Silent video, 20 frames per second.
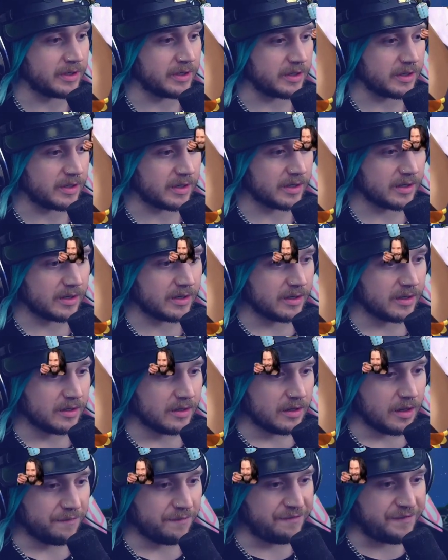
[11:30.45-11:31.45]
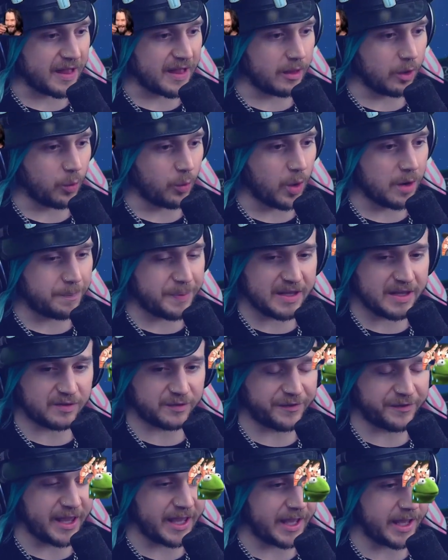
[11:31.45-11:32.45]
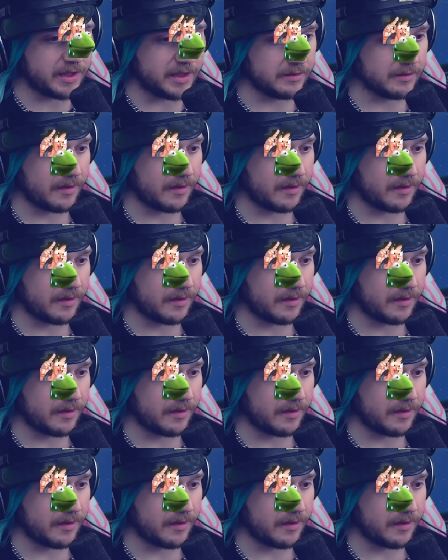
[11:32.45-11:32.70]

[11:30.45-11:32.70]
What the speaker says: Fellow One Piece fan.